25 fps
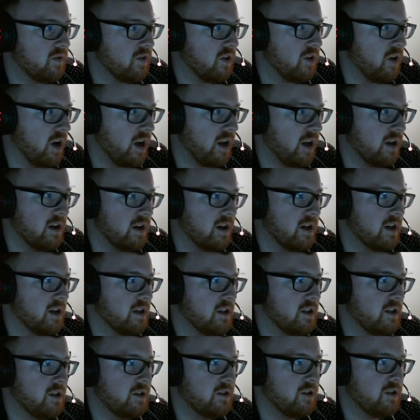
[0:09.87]
like
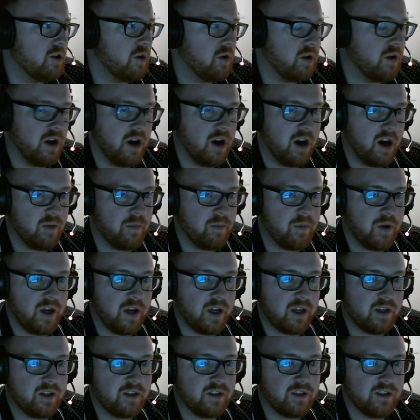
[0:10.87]
2.5
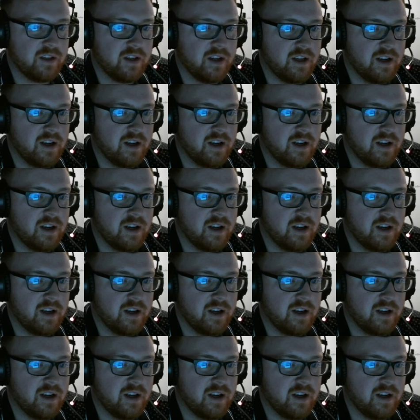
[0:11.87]
bigs.